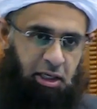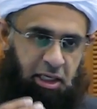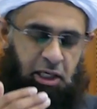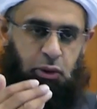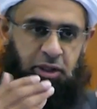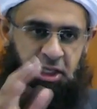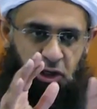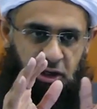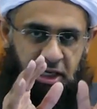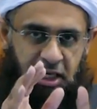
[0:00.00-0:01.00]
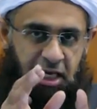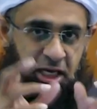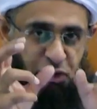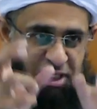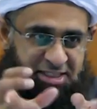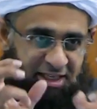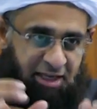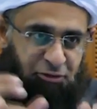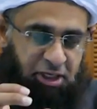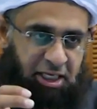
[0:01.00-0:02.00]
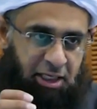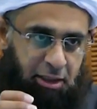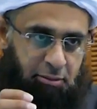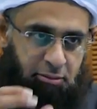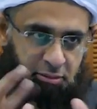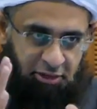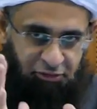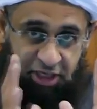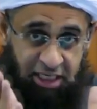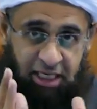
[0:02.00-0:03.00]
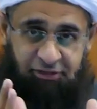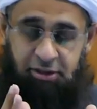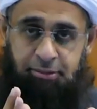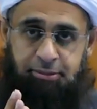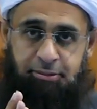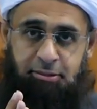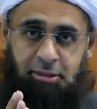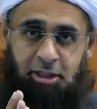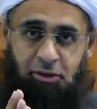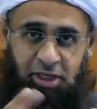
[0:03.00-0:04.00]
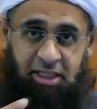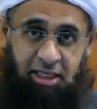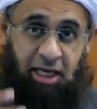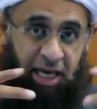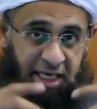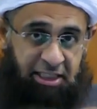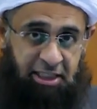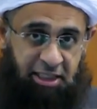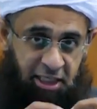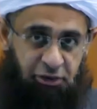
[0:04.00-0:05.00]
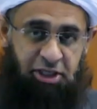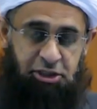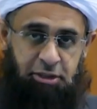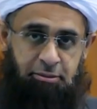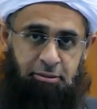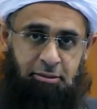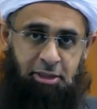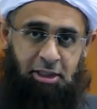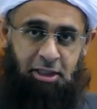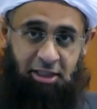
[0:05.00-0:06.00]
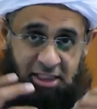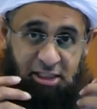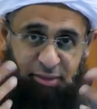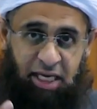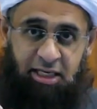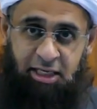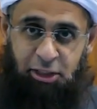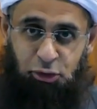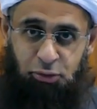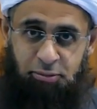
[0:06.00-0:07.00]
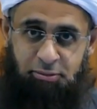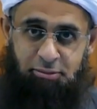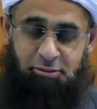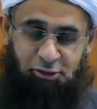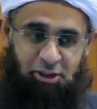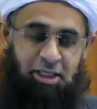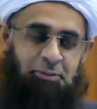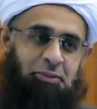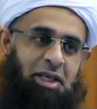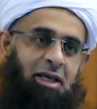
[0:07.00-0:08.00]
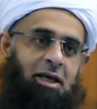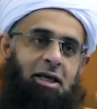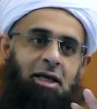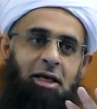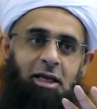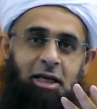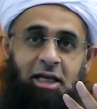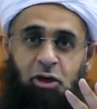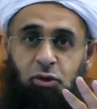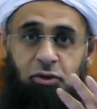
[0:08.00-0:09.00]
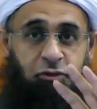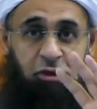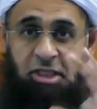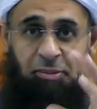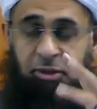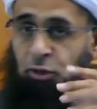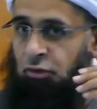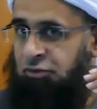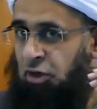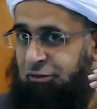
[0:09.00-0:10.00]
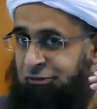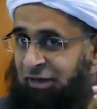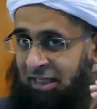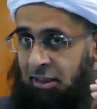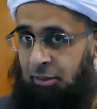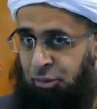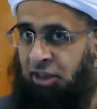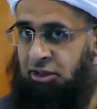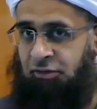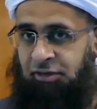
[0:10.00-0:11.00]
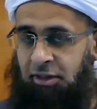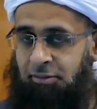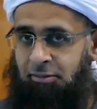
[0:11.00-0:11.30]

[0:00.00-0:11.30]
Now, they're not aggressing every day. They're very clever, right? They're hiding their aggression. They're smiling at you, right? Now, for some people who've not felt the brunt of it,